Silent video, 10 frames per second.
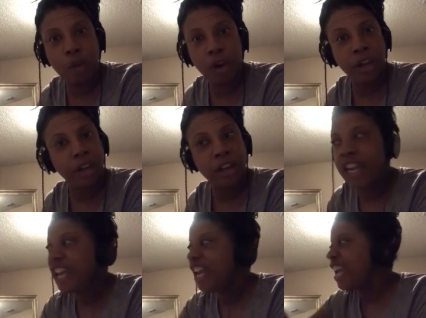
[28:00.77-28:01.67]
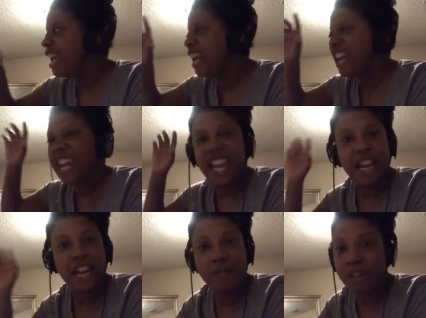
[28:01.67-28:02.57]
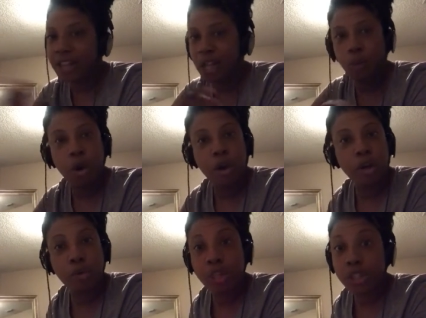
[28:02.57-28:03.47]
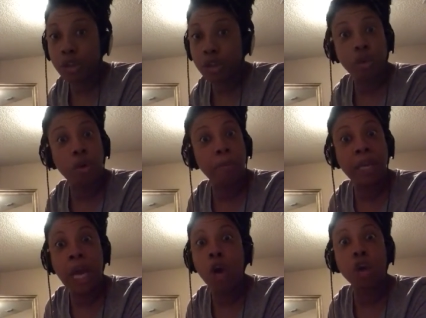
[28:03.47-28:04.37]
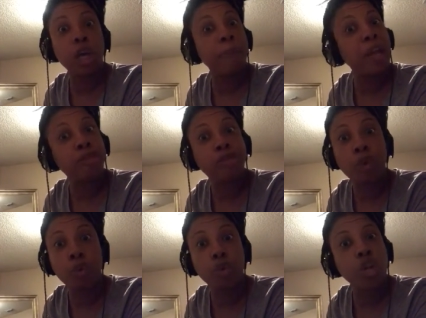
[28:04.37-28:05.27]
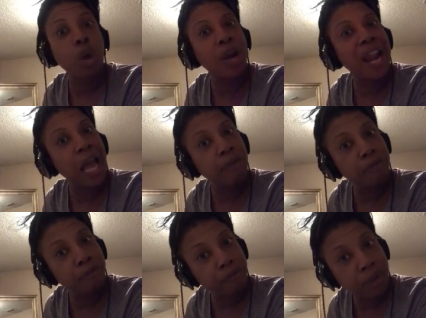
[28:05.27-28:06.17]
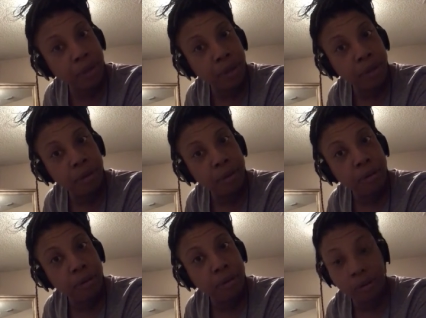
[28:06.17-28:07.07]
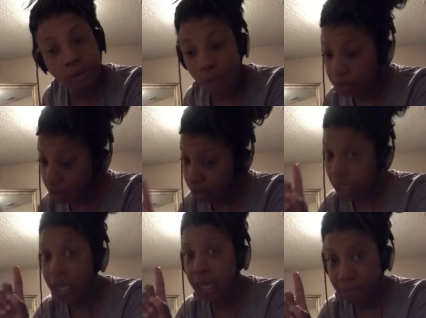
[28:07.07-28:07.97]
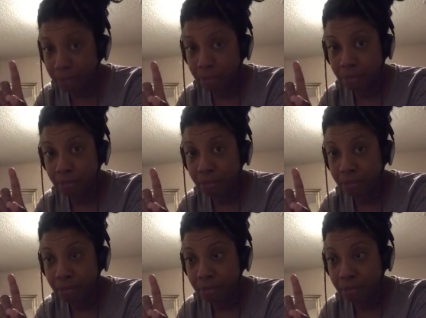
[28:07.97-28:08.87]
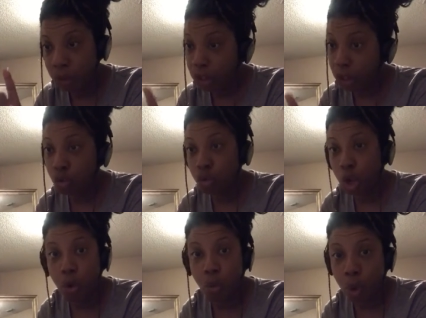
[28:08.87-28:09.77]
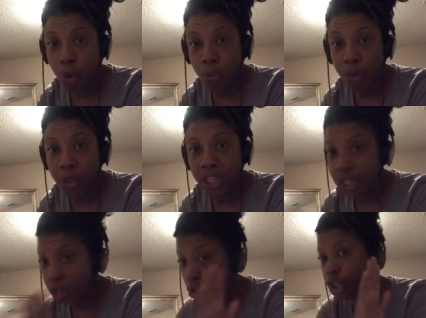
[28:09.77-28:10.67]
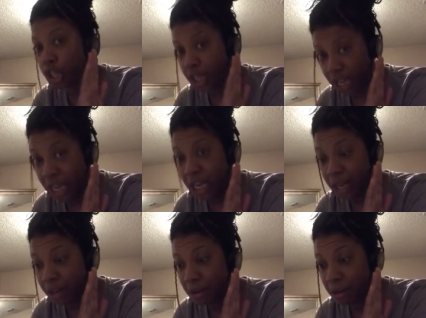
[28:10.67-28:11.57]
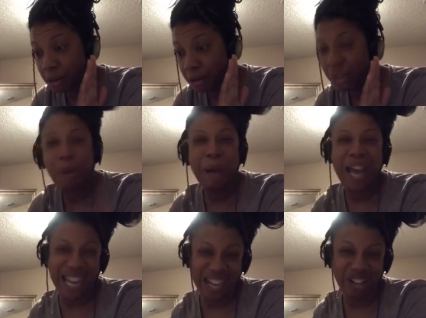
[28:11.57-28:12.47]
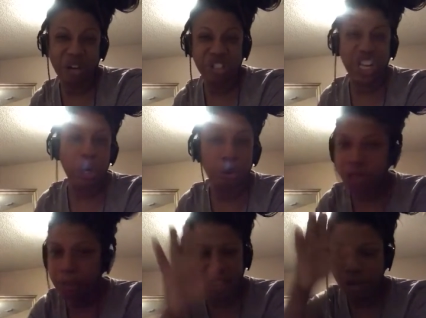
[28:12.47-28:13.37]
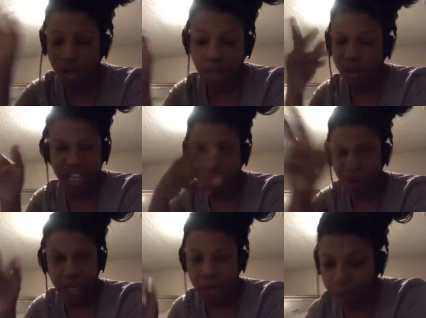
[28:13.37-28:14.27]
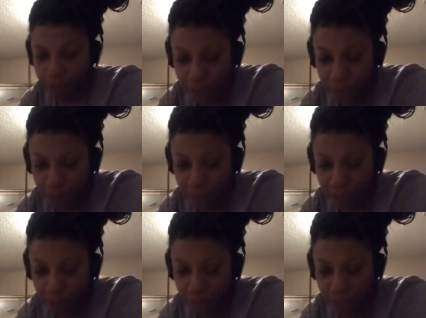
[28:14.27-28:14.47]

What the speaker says: walking, any and everything walking on this earth going to be all up and through your life. So I'm just saying, one thing you don't want is a Sean hand or my hand across your nose. I mean, either way it go.